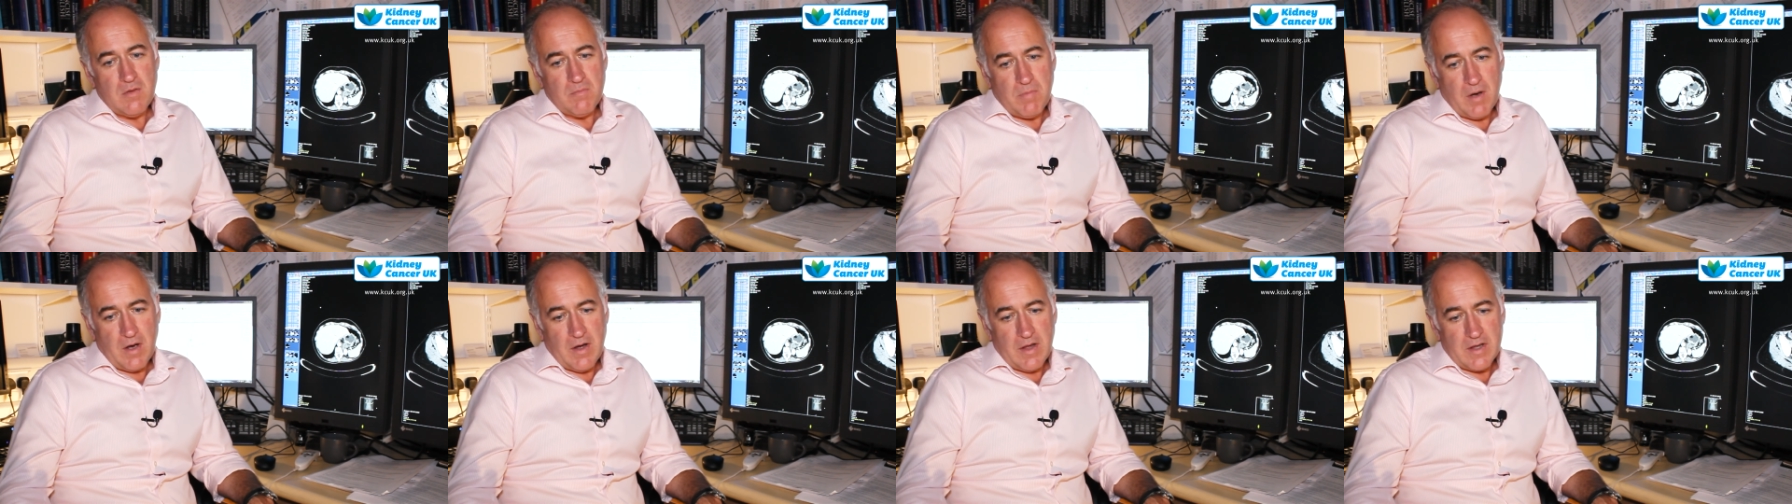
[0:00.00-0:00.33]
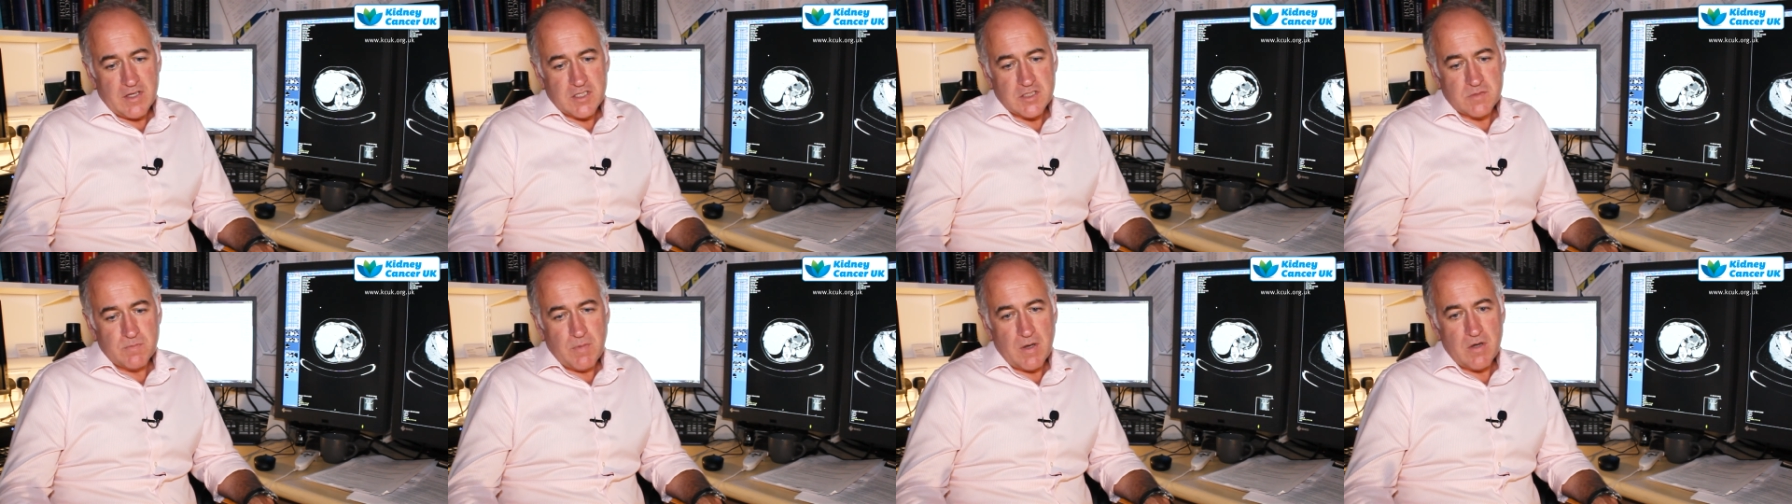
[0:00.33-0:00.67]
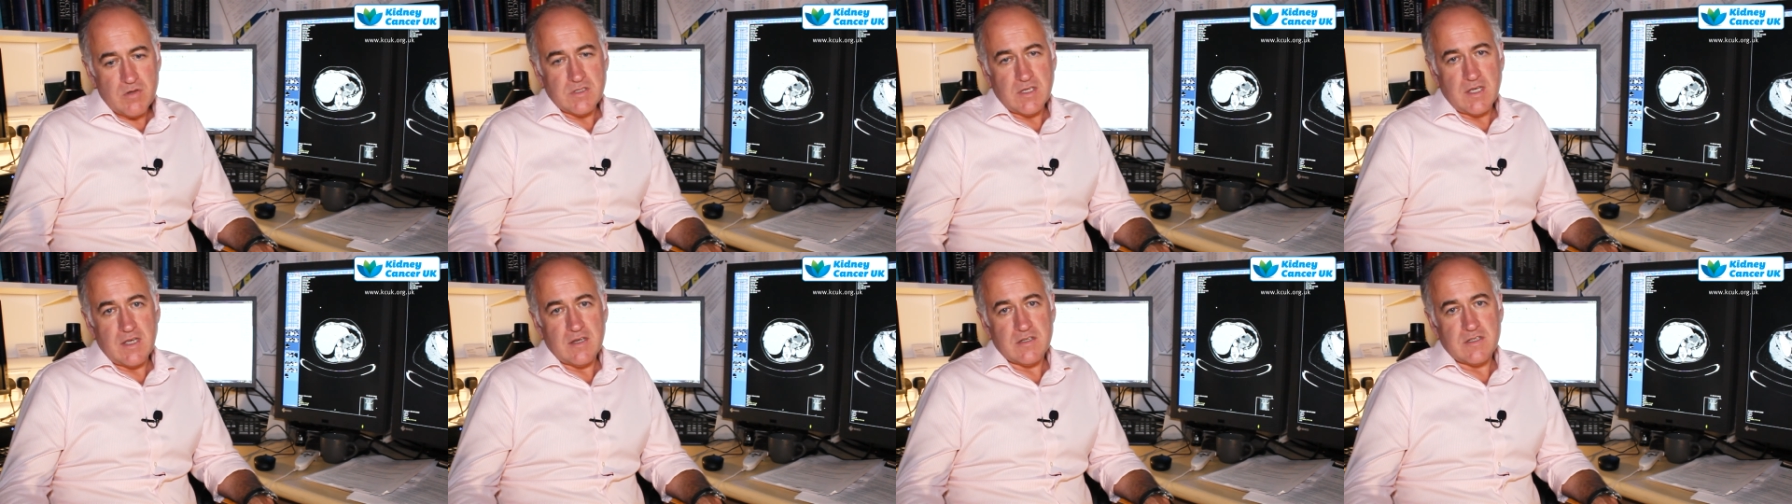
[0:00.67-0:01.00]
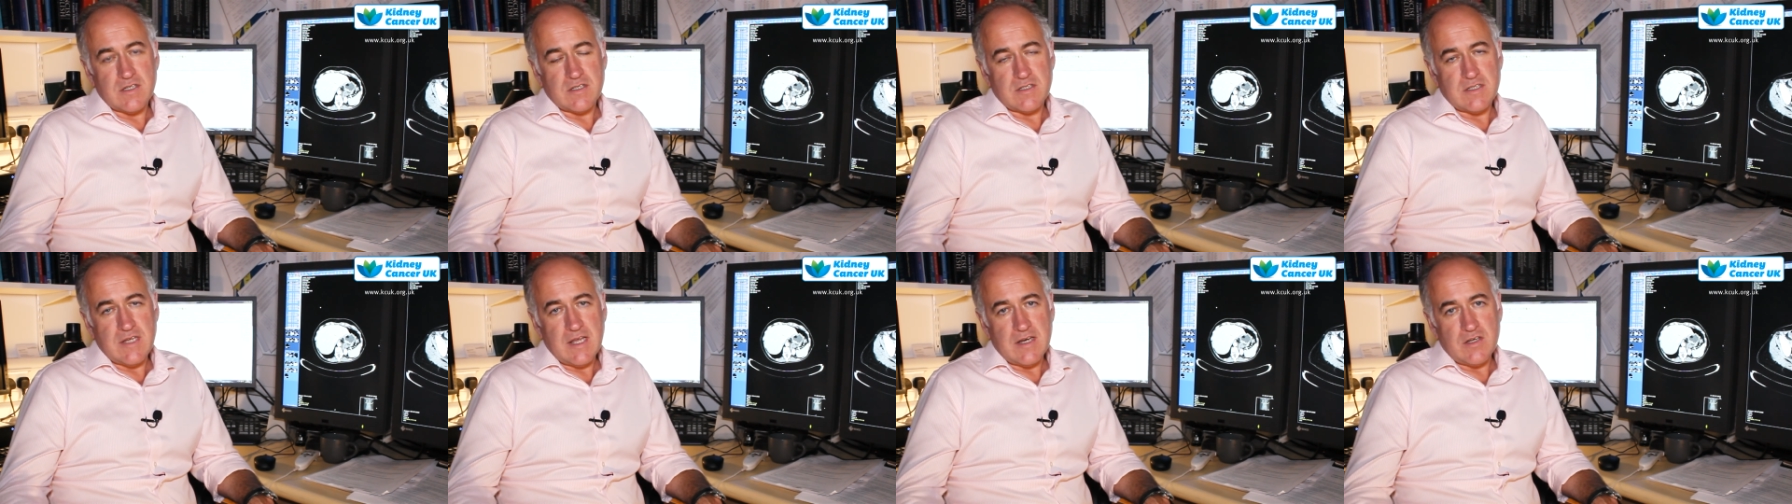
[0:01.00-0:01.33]
by exposing it
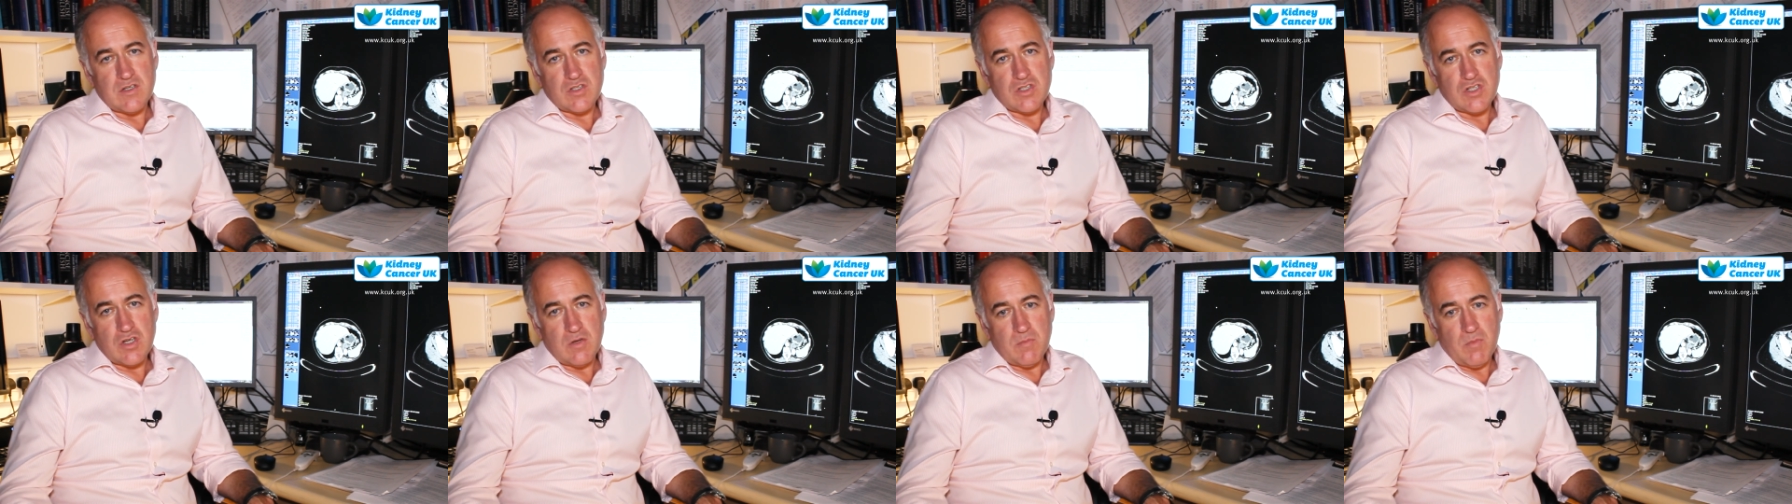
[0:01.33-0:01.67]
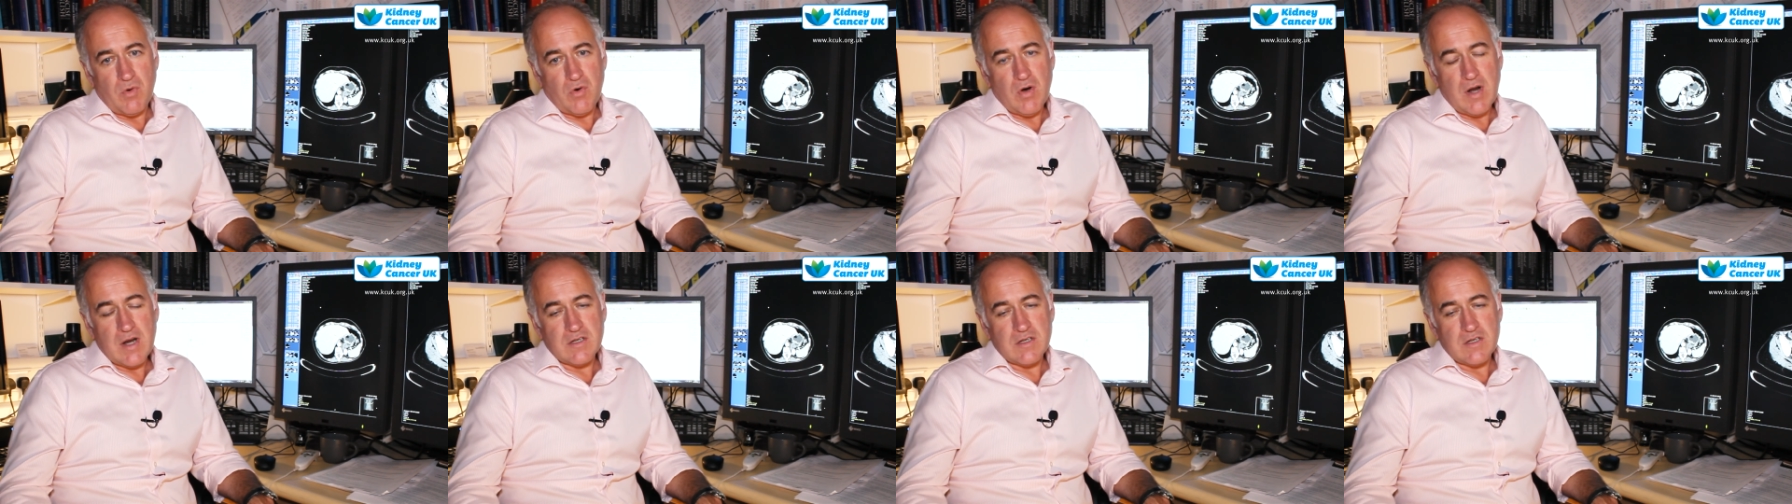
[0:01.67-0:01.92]
to dead tumour